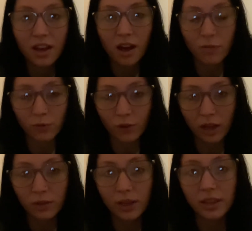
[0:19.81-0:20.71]
of
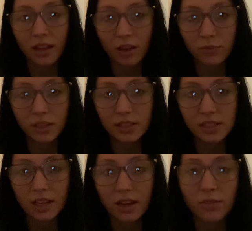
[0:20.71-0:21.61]
evaluating the
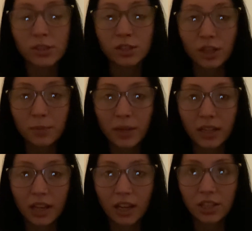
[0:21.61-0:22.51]
efficacy of a certain
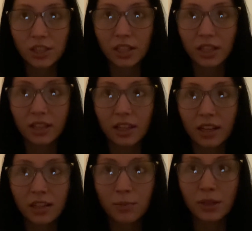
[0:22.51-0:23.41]
medication in the
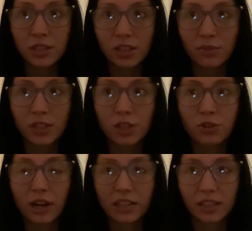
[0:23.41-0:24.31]
inhibition of
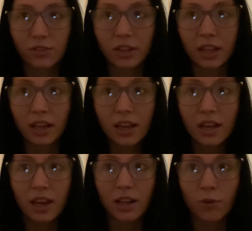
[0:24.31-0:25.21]
seizure activity
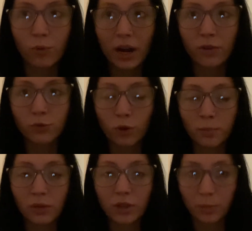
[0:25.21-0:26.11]
in a rare form
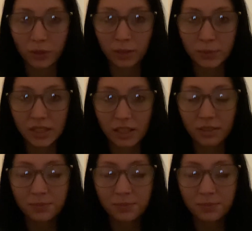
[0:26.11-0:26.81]
of epilepsy.